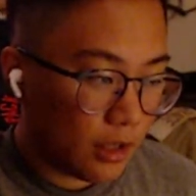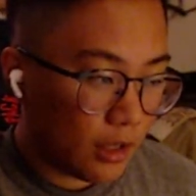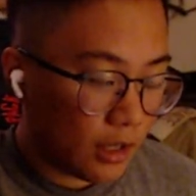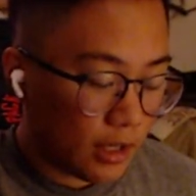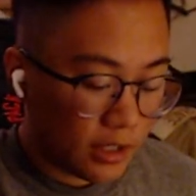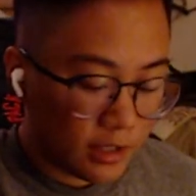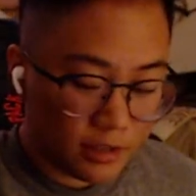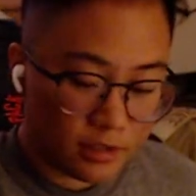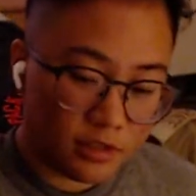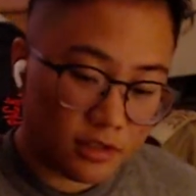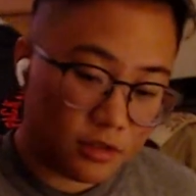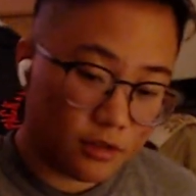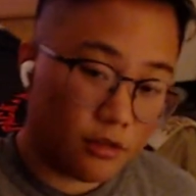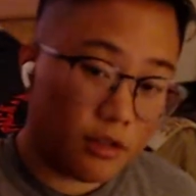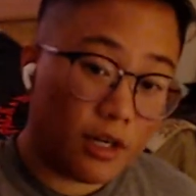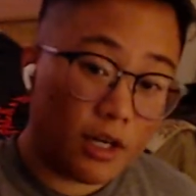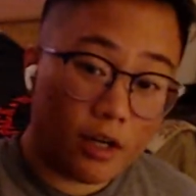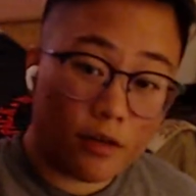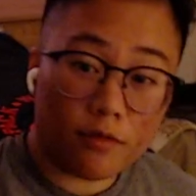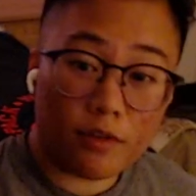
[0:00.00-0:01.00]
I still
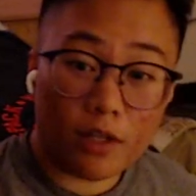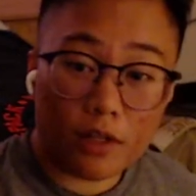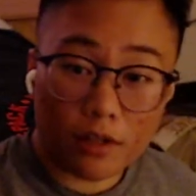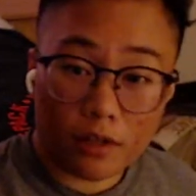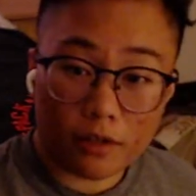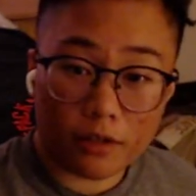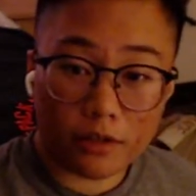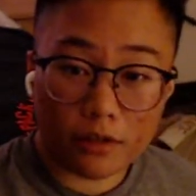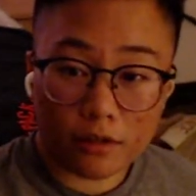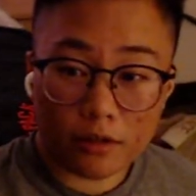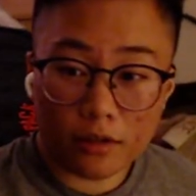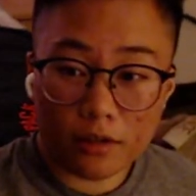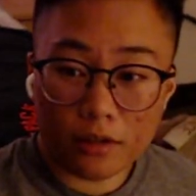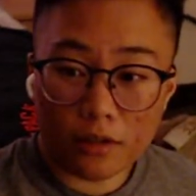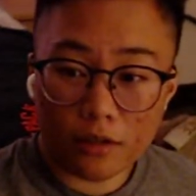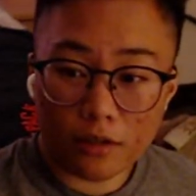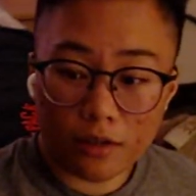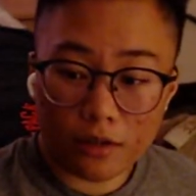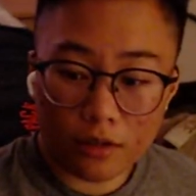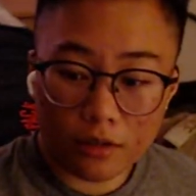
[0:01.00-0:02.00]
have that letter
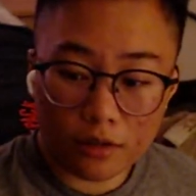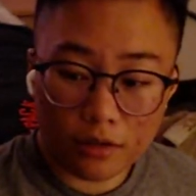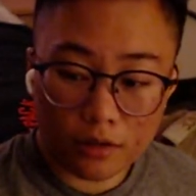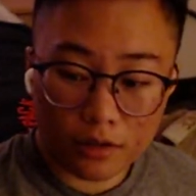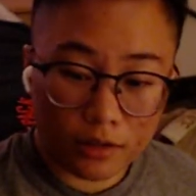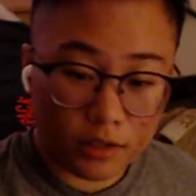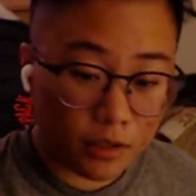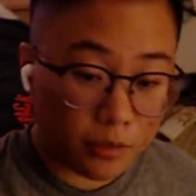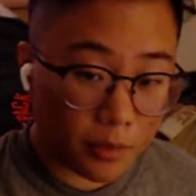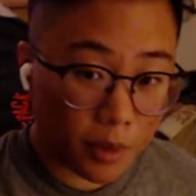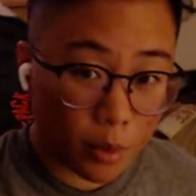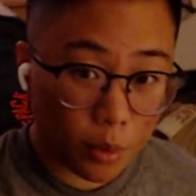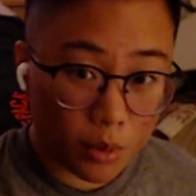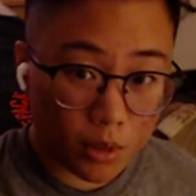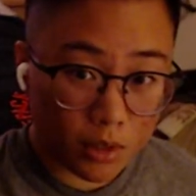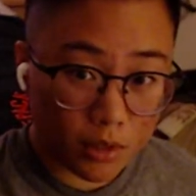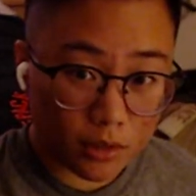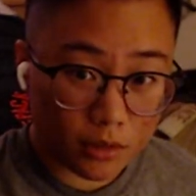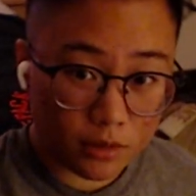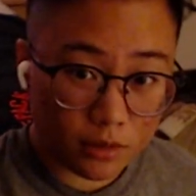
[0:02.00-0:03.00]
in my
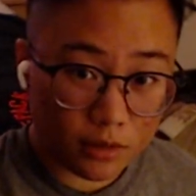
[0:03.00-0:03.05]
wallet,